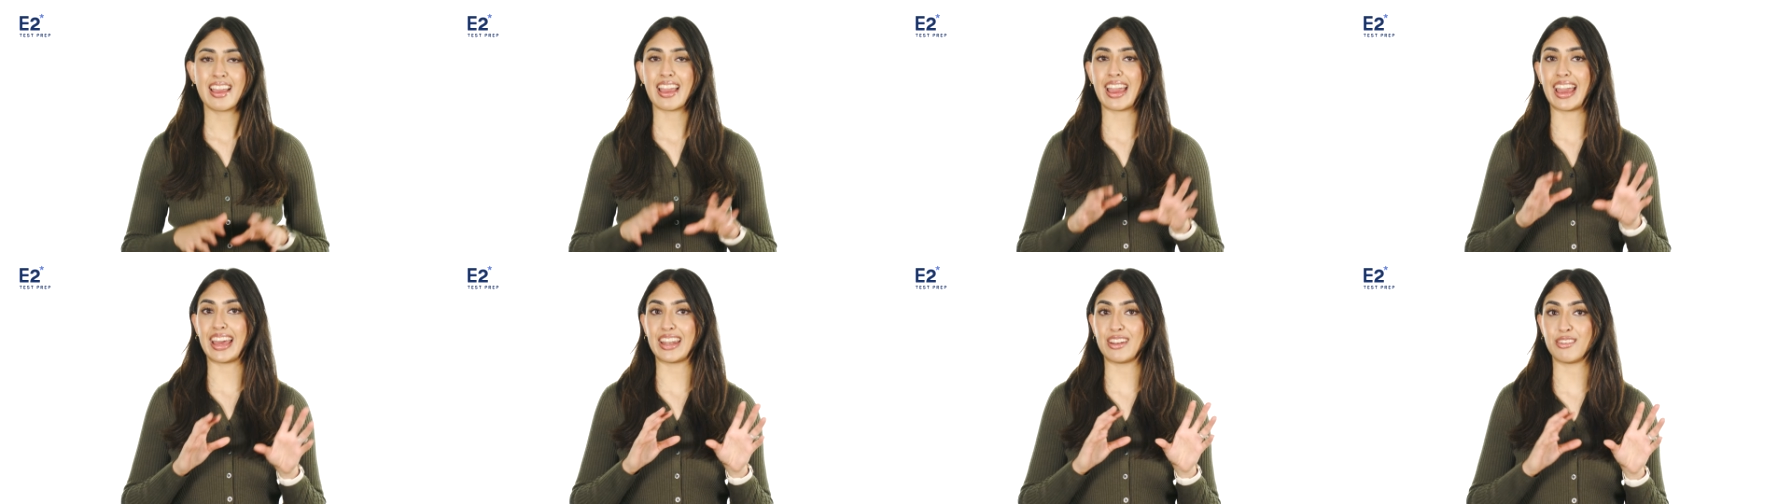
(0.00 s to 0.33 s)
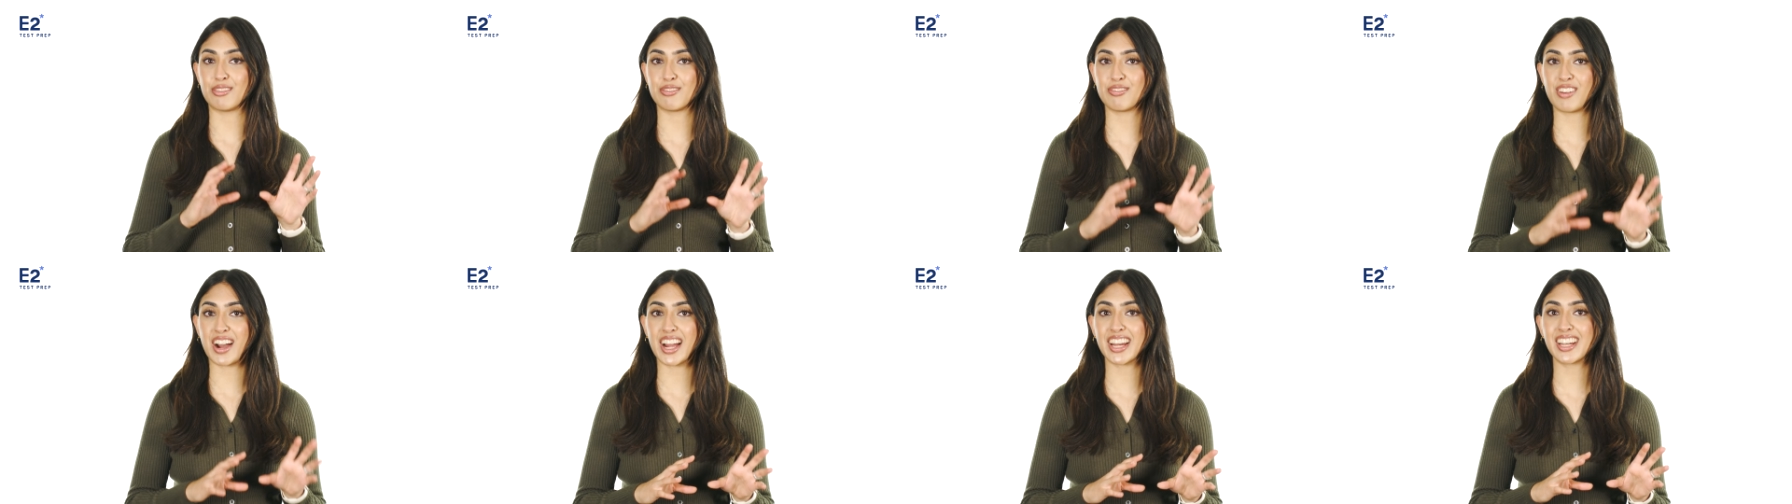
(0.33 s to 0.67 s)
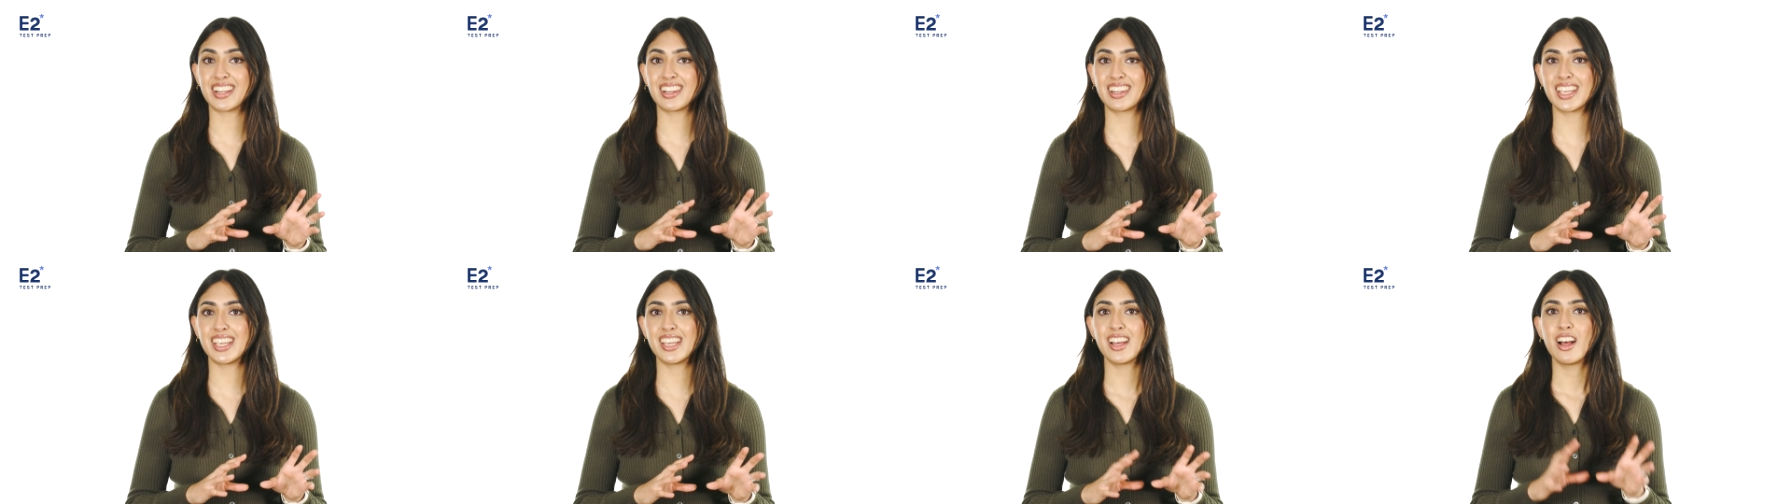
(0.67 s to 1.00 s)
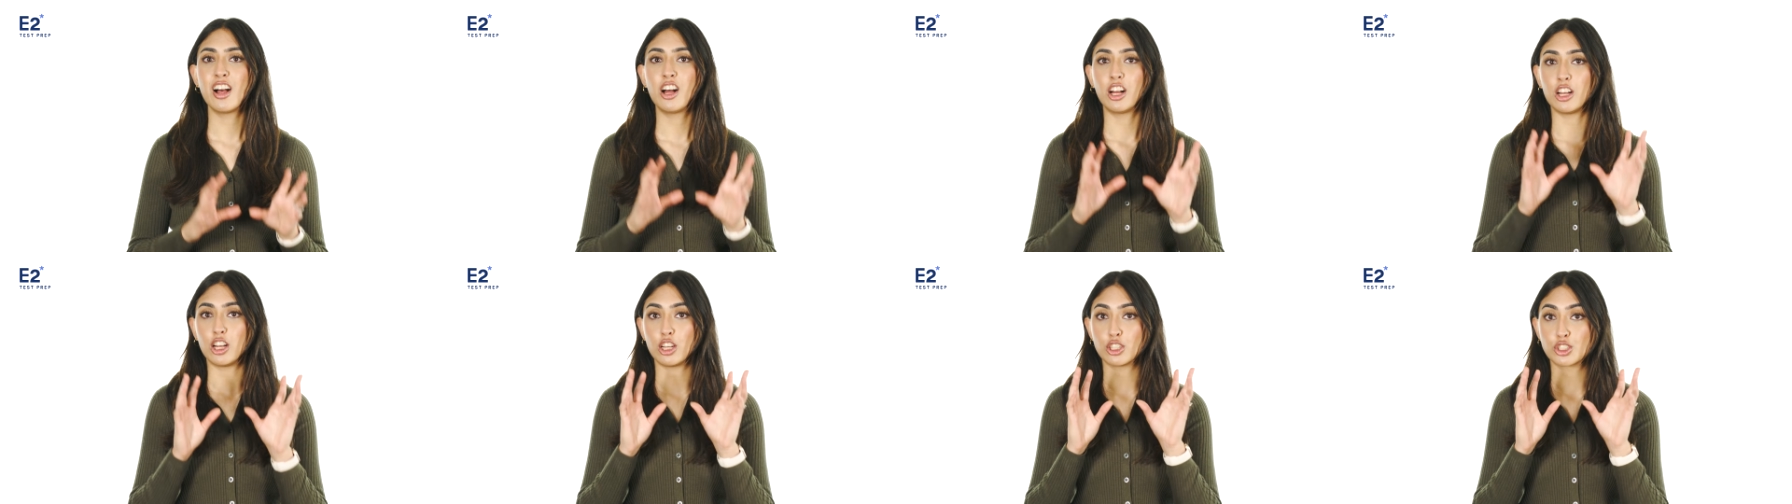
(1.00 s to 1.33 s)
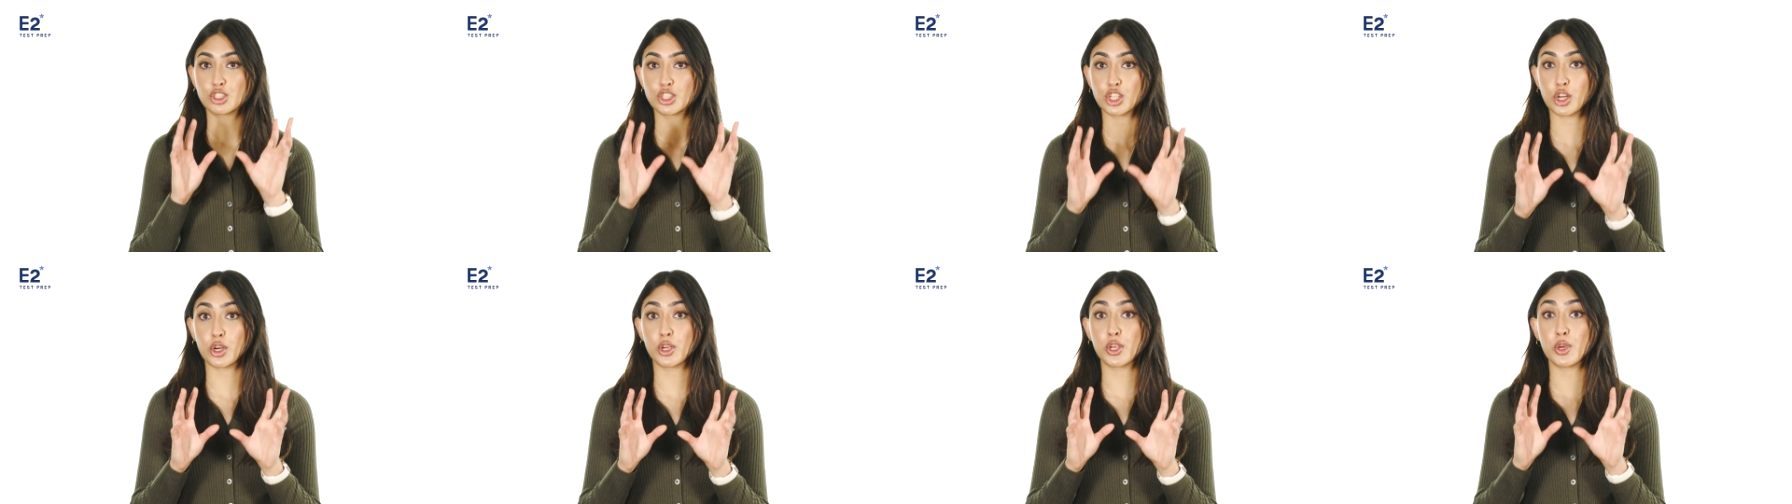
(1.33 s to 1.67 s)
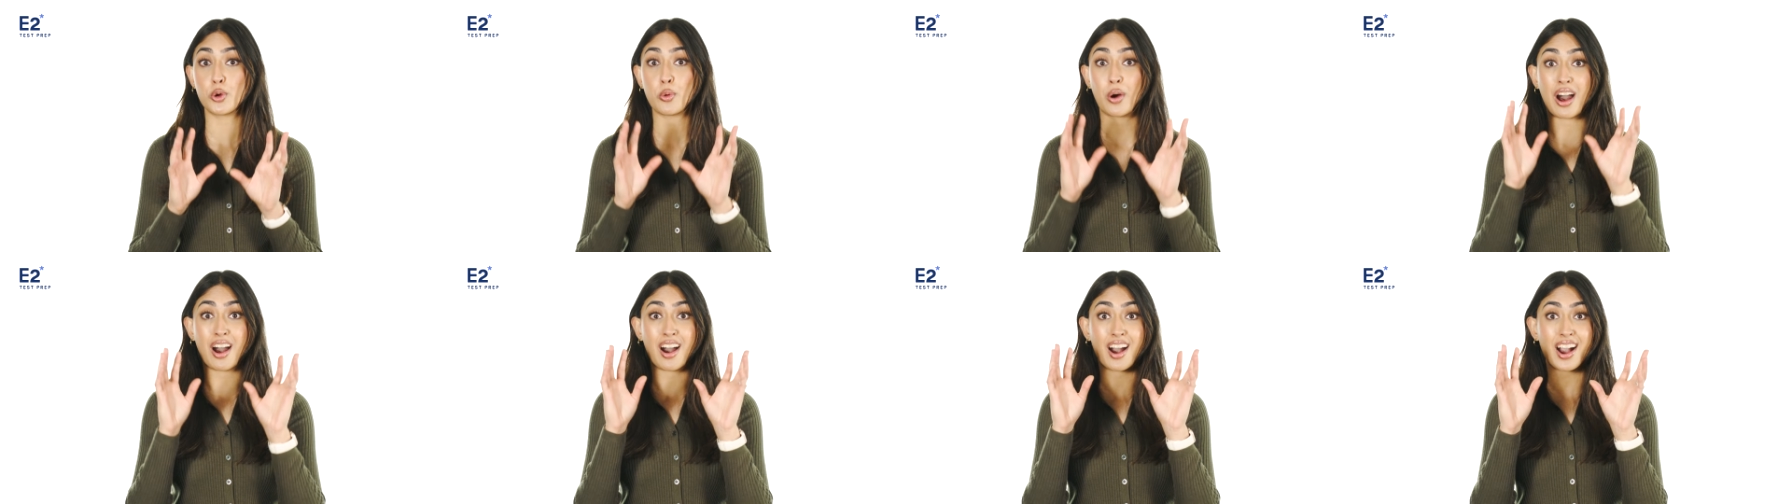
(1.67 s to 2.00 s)
And finally, I'll show
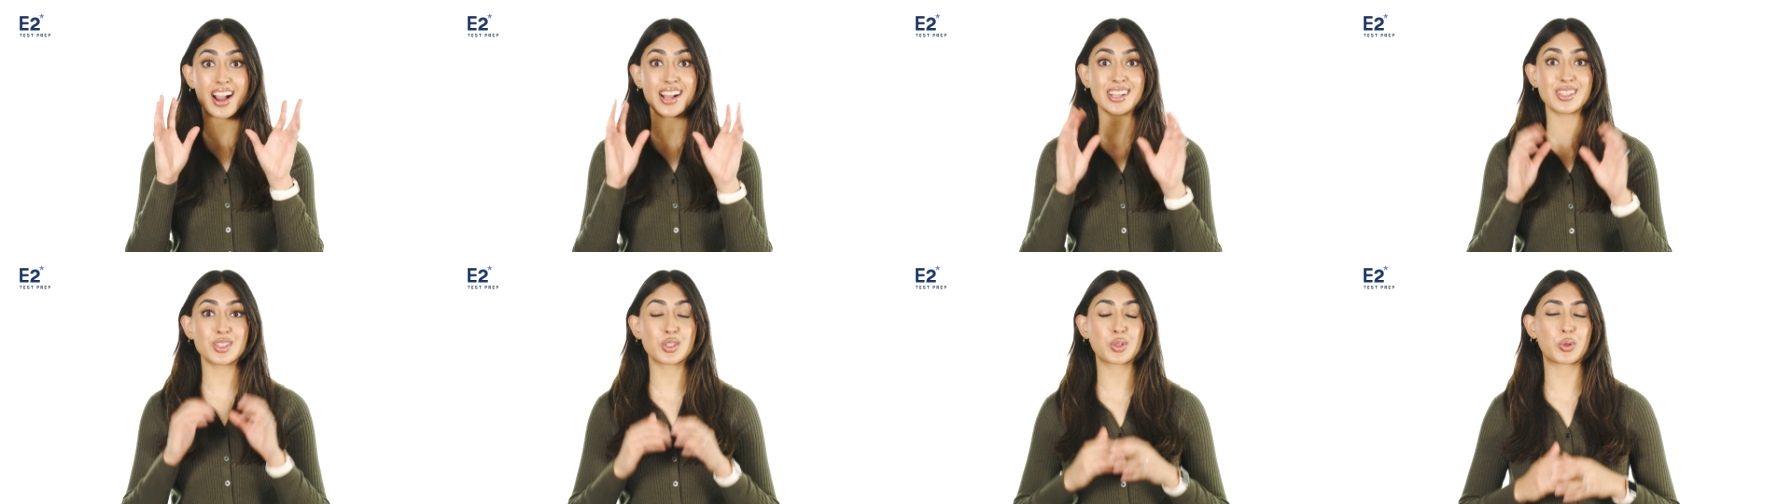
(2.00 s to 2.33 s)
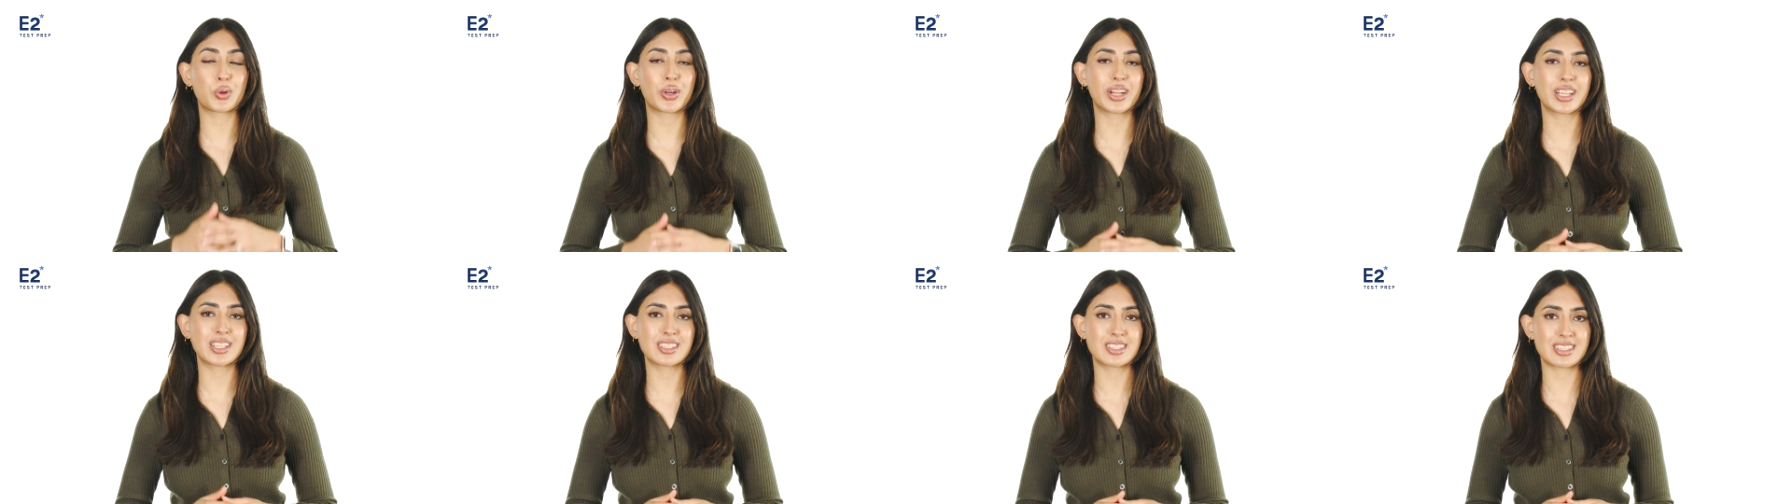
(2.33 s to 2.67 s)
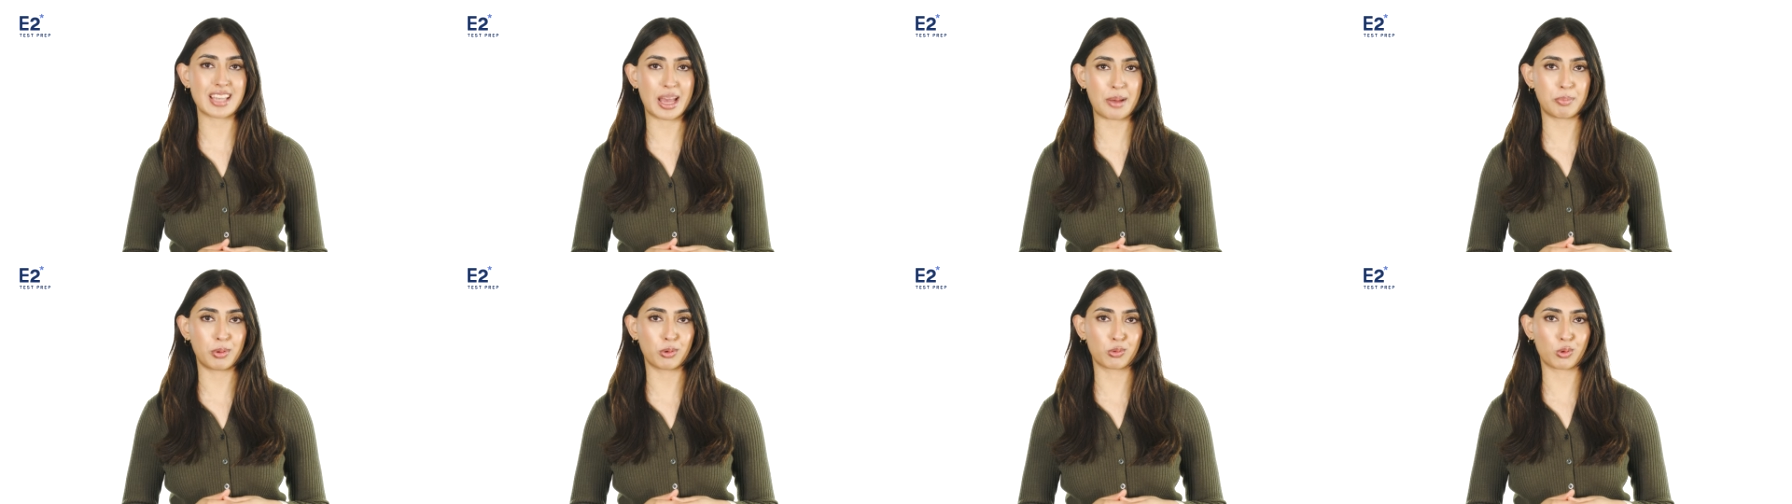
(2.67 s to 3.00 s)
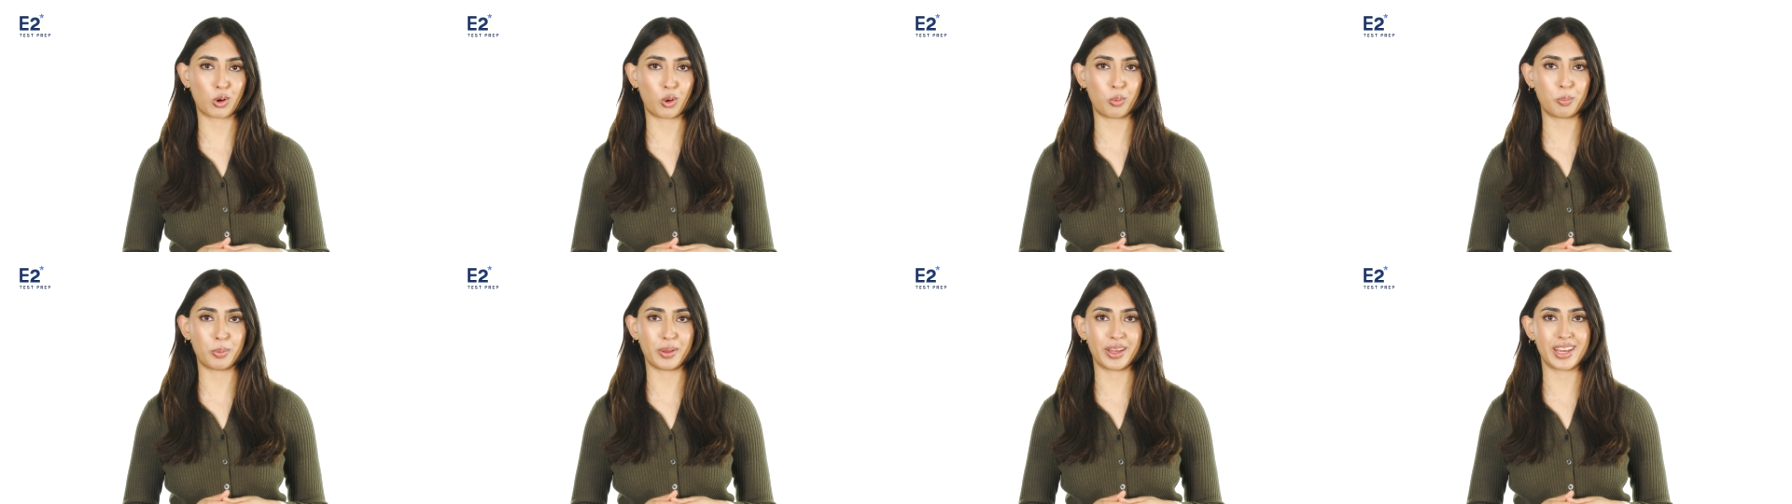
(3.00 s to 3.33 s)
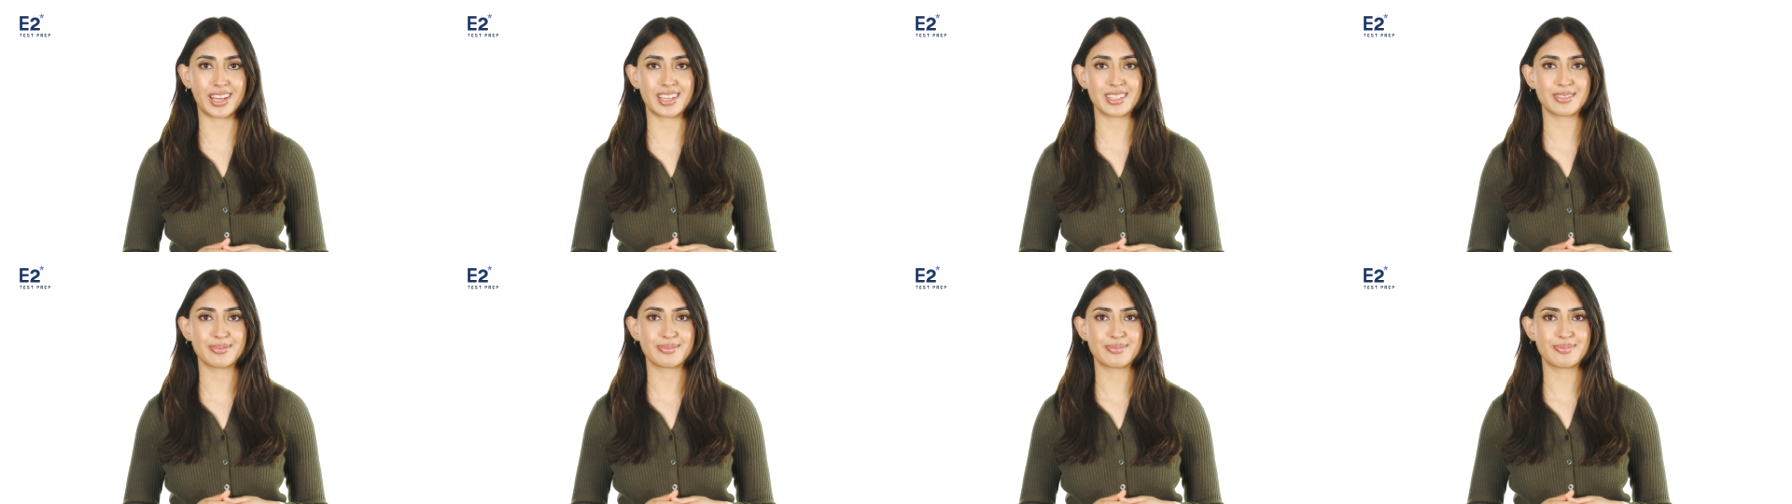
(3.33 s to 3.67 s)
you a high-scoring sample role play.